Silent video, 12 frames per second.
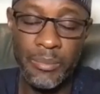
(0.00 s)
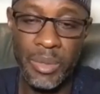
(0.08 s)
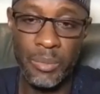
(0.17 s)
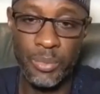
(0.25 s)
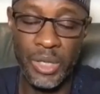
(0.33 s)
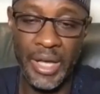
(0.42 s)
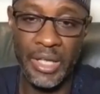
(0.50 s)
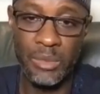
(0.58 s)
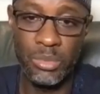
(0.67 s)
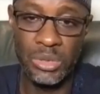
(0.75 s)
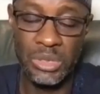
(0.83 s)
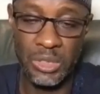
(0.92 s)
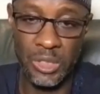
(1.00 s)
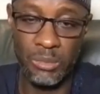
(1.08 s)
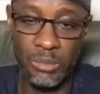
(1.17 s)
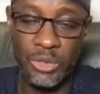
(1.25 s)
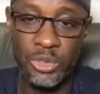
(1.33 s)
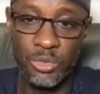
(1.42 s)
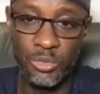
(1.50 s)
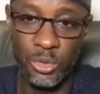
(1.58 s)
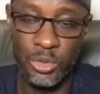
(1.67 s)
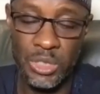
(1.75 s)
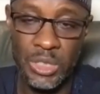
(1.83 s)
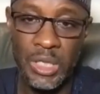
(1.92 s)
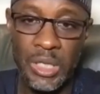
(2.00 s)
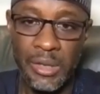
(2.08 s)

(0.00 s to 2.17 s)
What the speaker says: people are able to come out to vote,